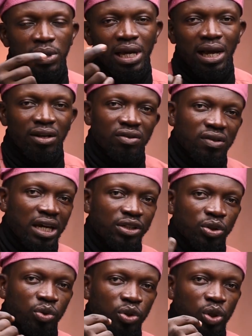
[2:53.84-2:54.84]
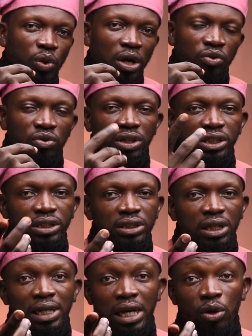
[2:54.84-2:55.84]
me as I show you how to
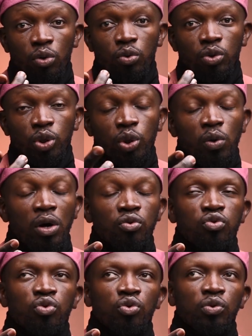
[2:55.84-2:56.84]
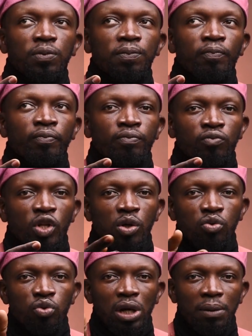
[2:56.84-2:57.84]
register. Now, you know how to
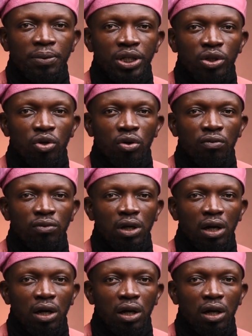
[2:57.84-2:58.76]
do your application on